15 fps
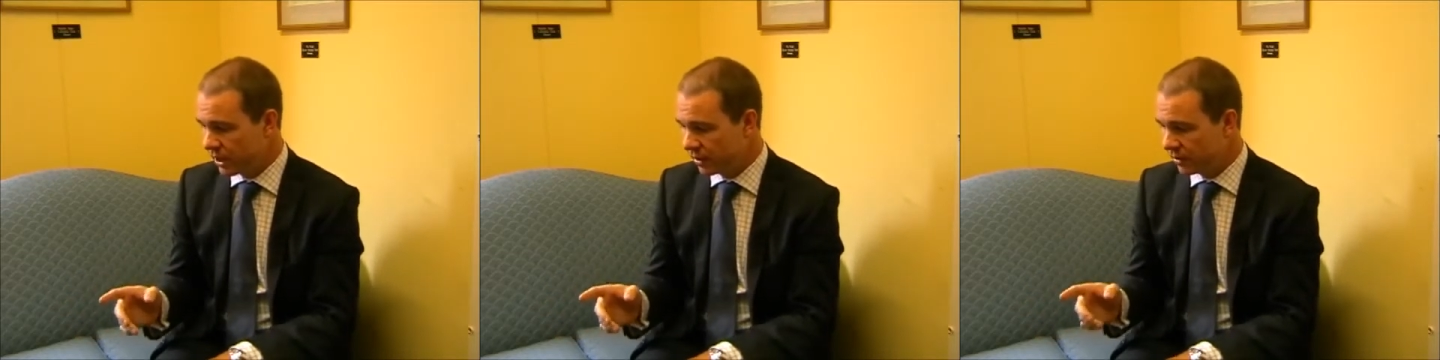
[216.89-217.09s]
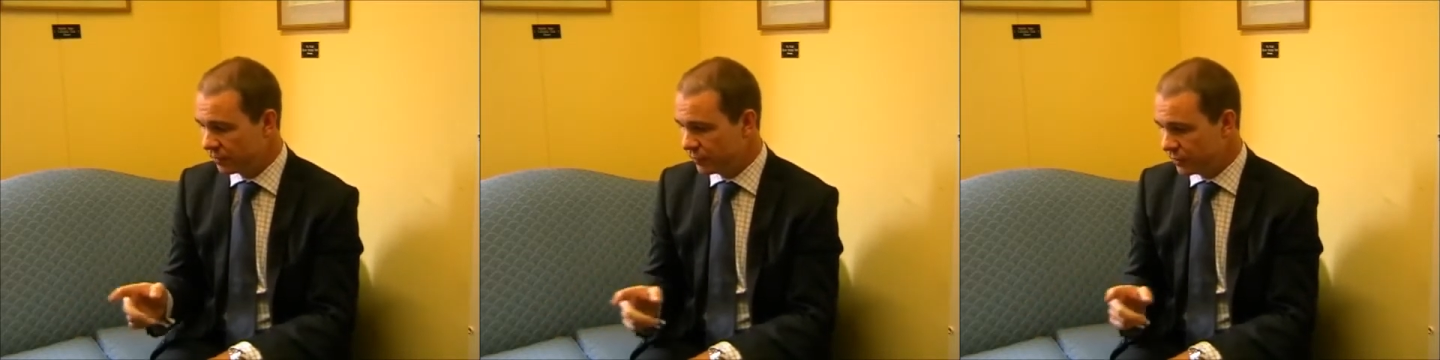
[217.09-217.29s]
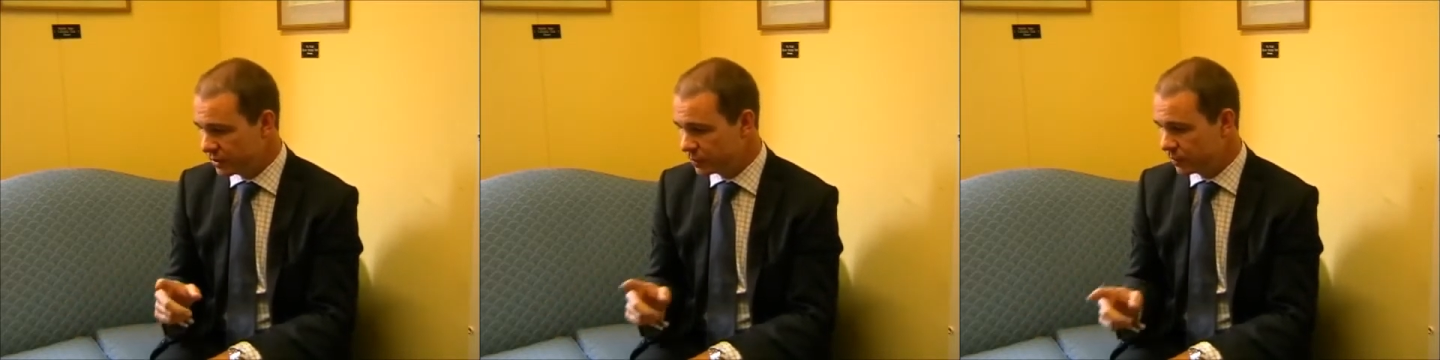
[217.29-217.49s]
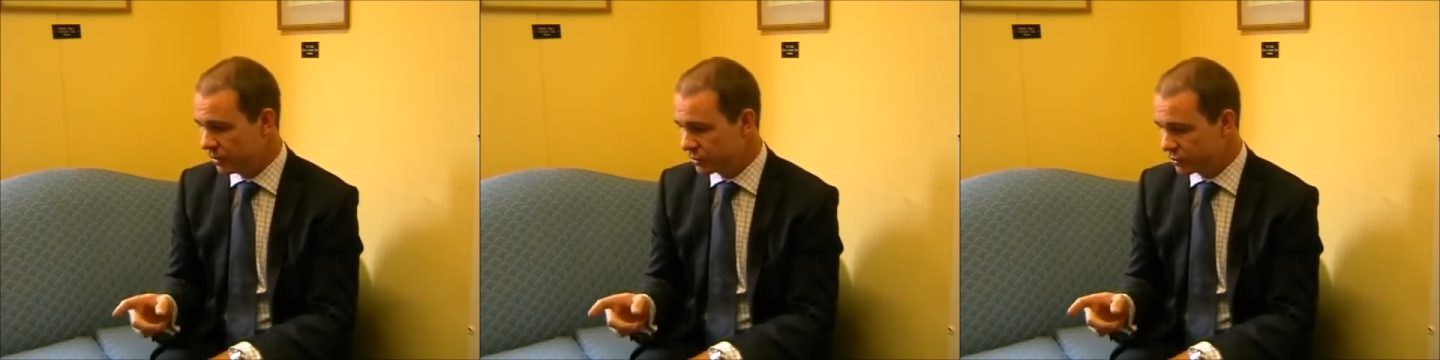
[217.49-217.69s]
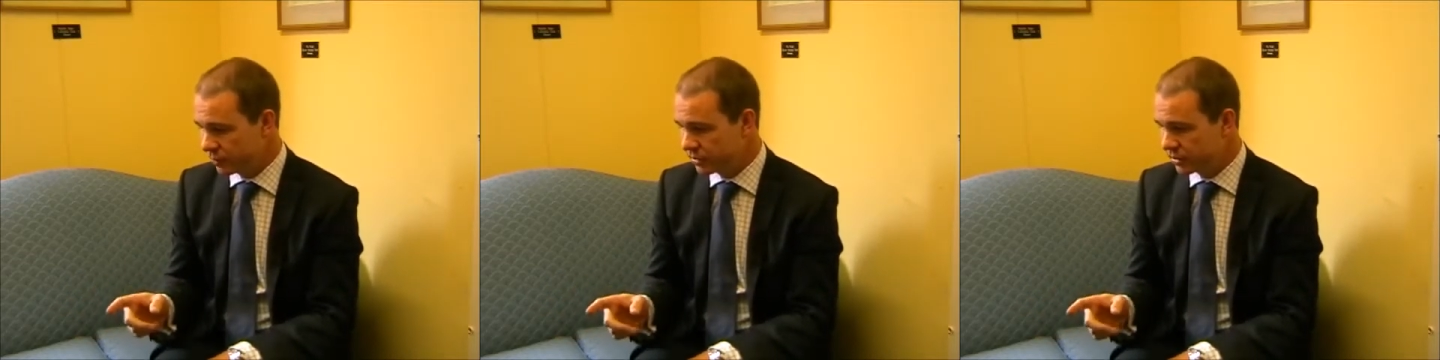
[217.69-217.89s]
on the first
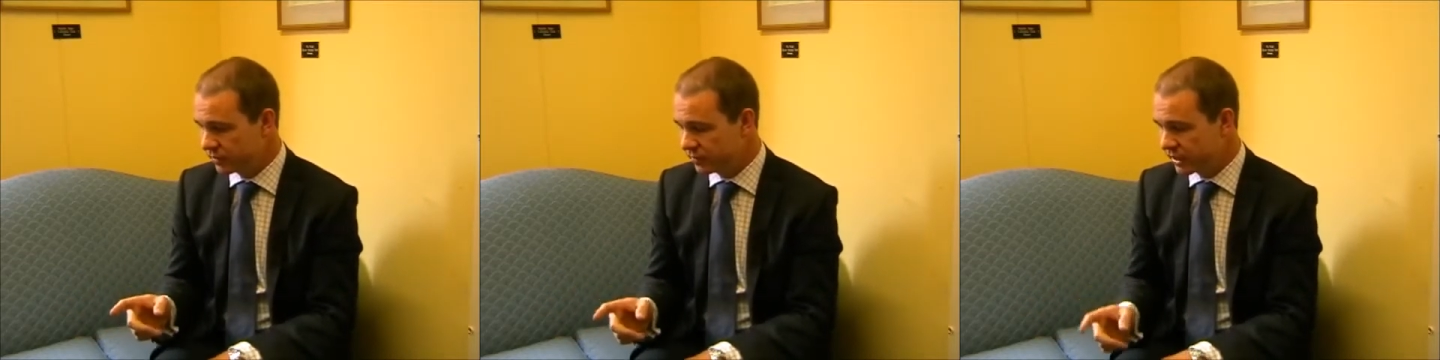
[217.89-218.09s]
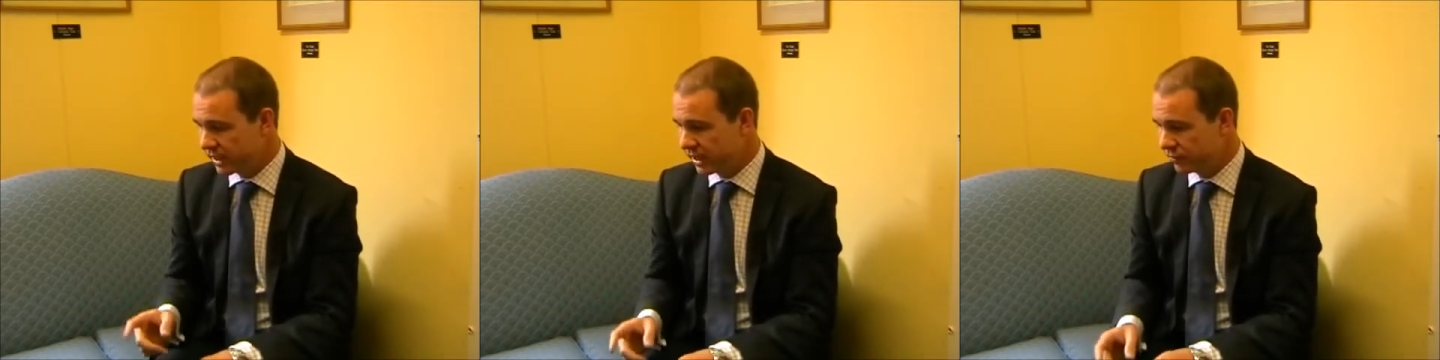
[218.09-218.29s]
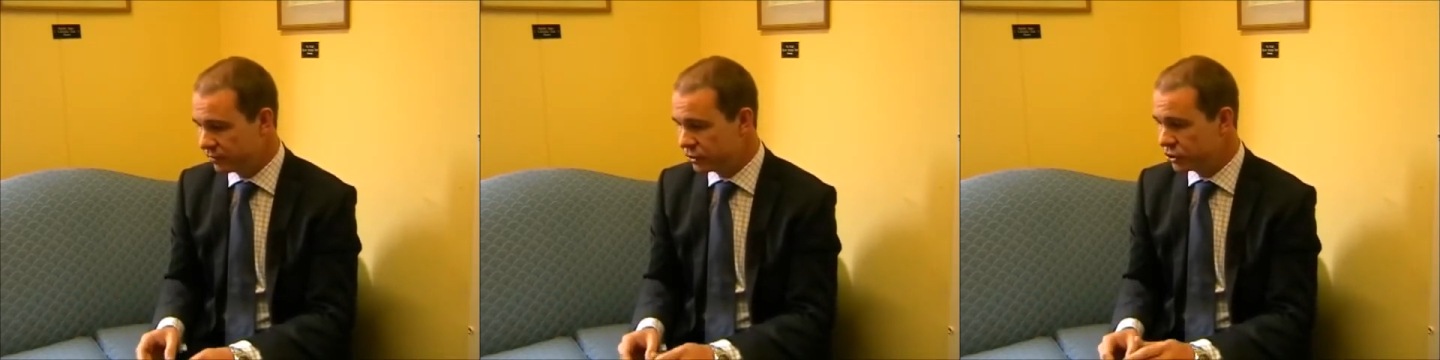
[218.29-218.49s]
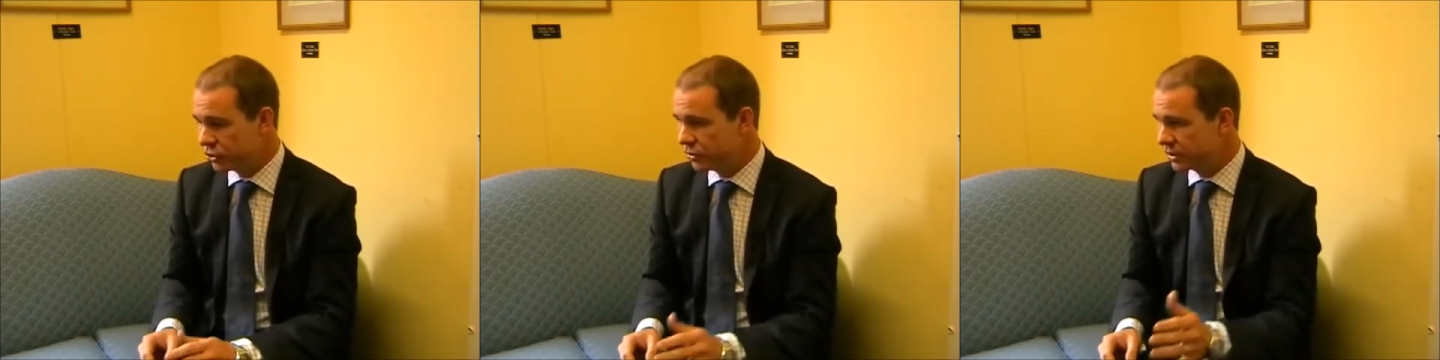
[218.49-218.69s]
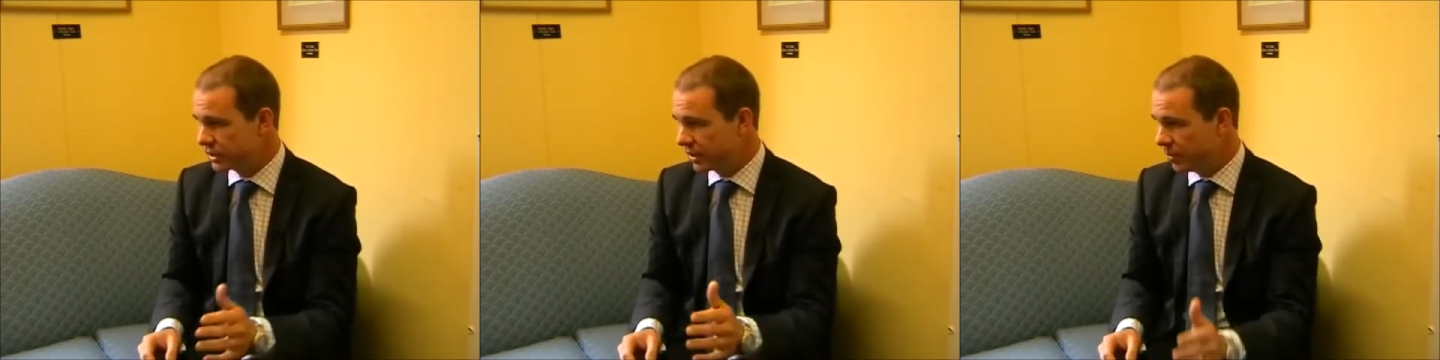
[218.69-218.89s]
post-operative day
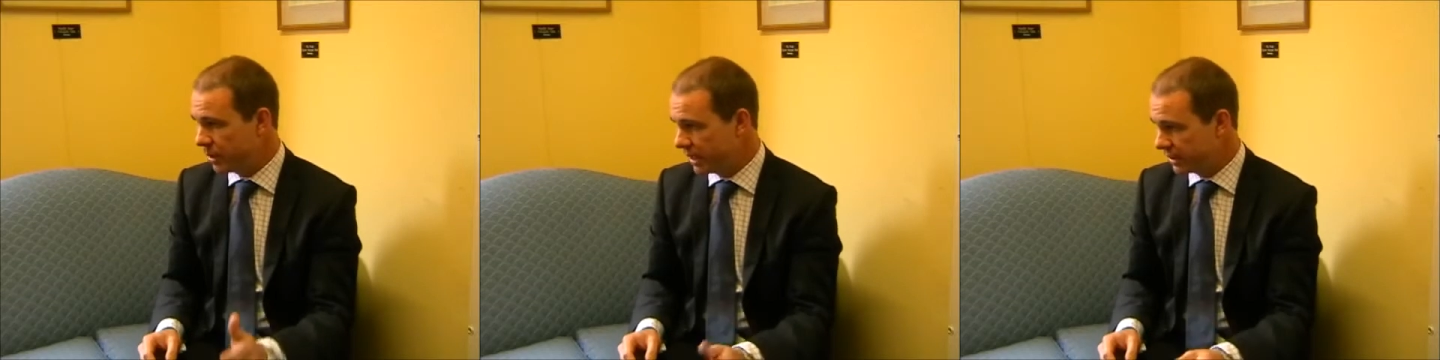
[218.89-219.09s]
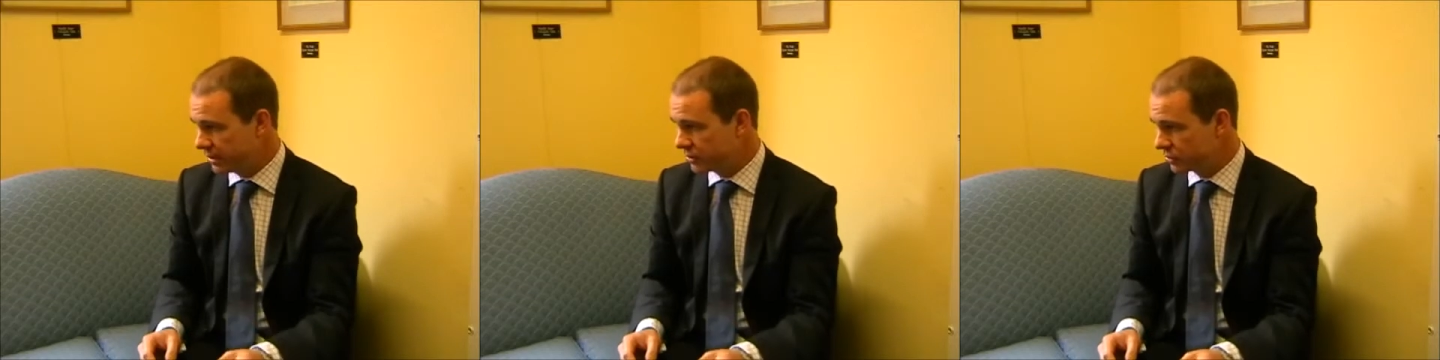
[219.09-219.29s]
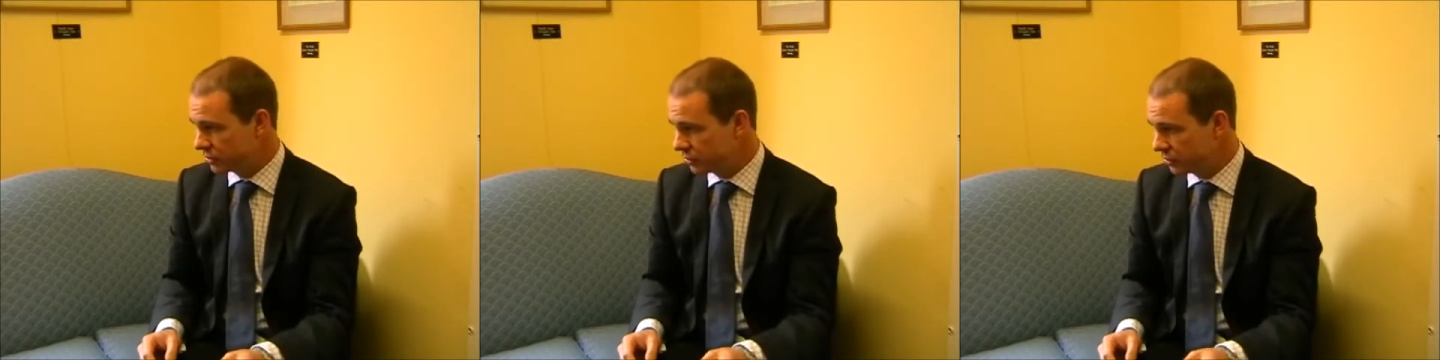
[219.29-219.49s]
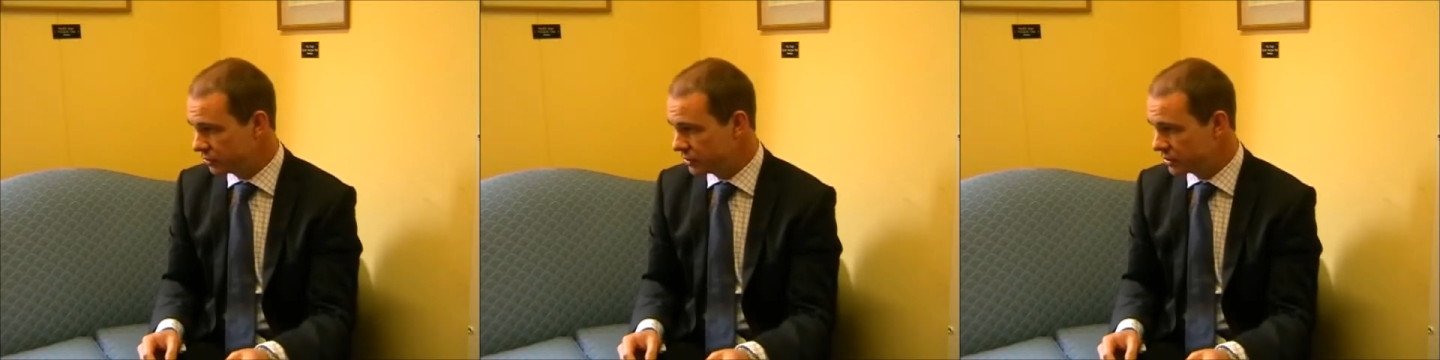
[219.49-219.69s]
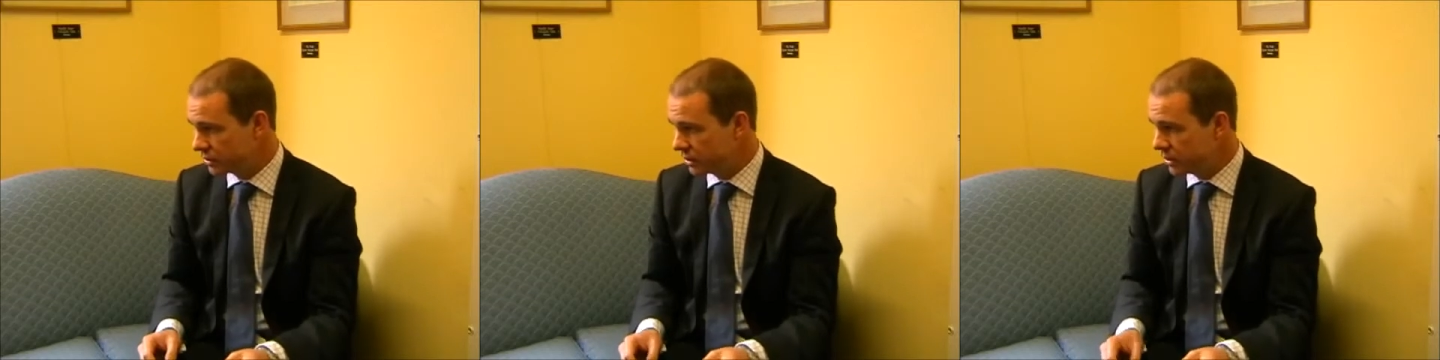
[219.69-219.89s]
reduced their pain
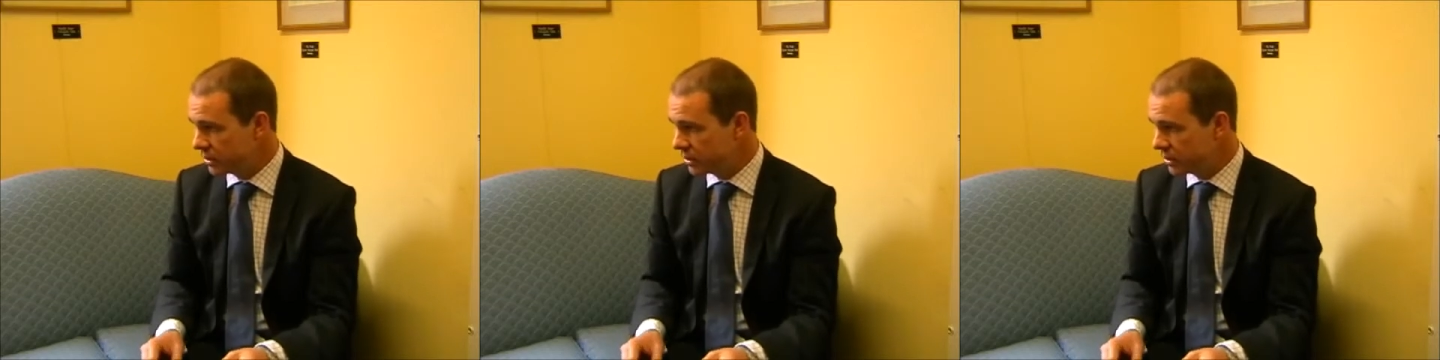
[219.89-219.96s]
scores,